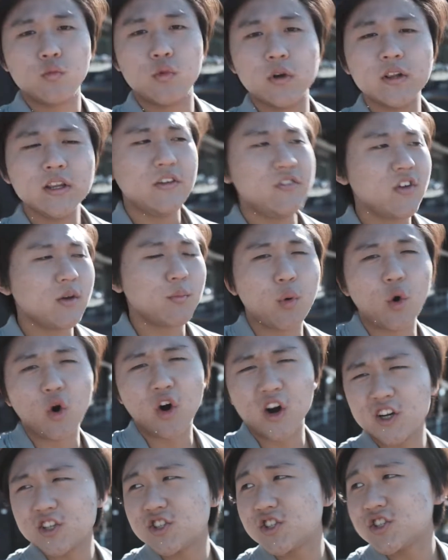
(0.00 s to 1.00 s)
We're leaving
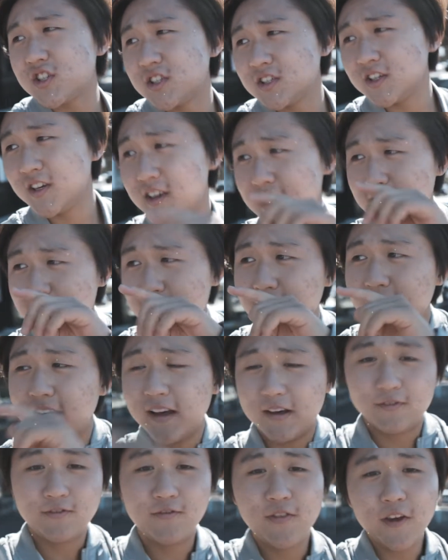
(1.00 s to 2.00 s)
Porsche.
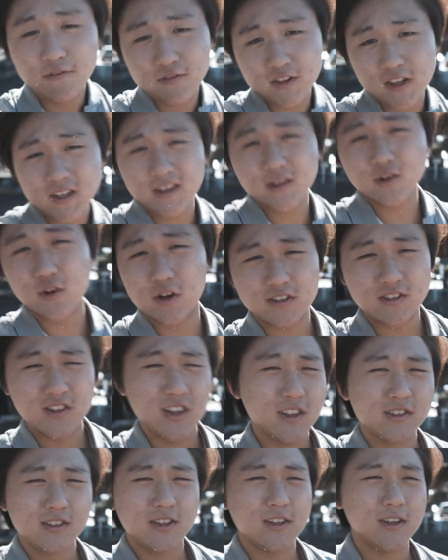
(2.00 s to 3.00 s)
A 15 or a
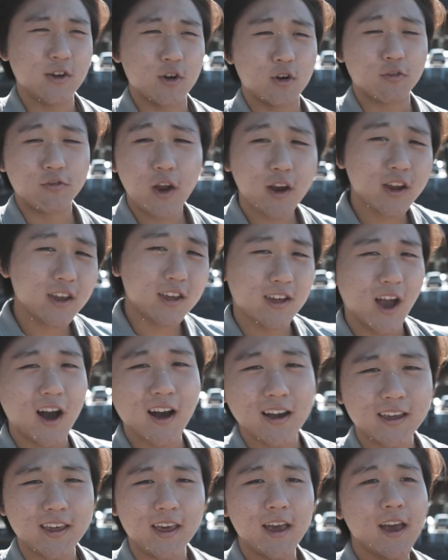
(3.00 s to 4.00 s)
16-year-old, very
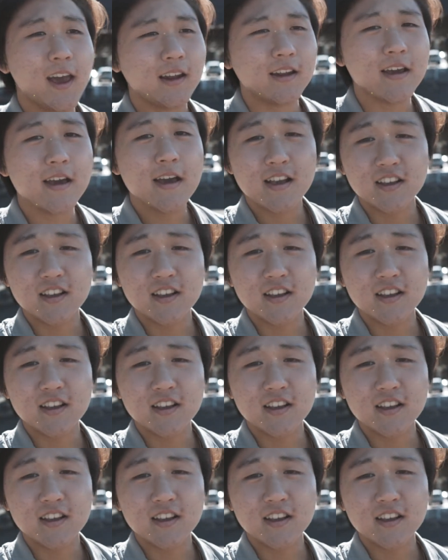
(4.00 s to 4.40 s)
young kid,